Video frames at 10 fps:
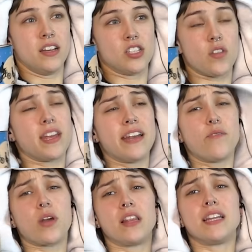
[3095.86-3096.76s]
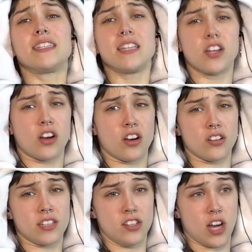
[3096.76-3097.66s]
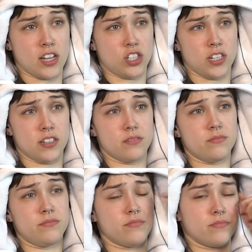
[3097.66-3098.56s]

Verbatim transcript: So they didn't even want to listen to her suggestion.